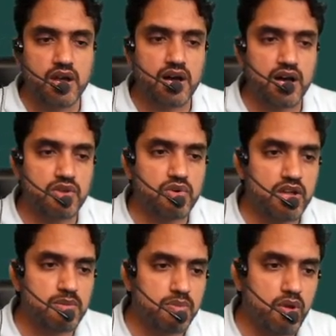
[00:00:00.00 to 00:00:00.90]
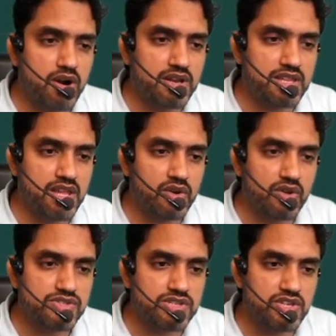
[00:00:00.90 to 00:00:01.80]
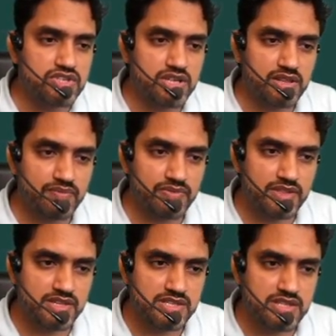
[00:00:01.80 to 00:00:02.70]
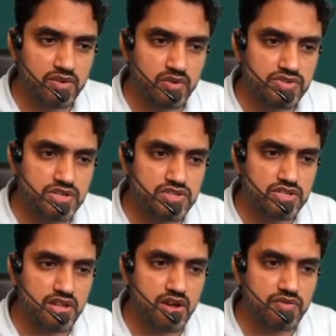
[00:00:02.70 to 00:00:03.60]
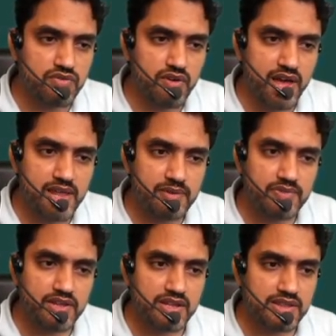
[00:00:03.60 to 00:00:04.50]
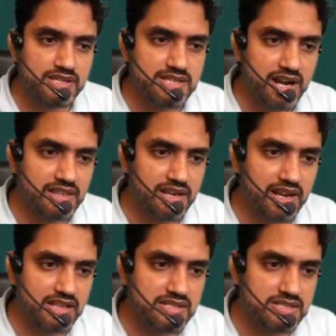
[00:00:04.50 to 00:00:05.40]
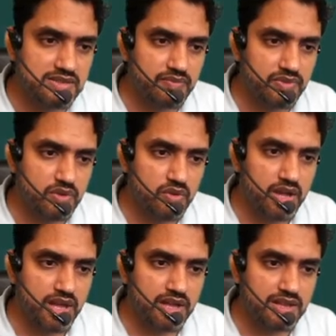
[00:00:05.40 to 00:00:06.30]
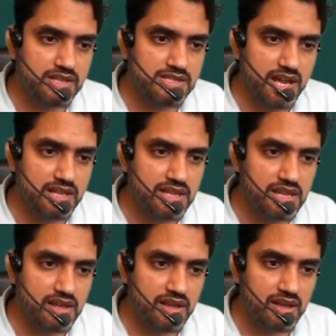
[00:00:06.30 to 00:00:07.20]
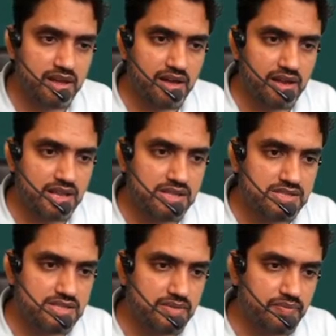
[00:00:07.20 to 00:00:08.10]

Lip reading: you can plot the cross section. This is the cross section of wire, these are the rails. Okay, these are the rails.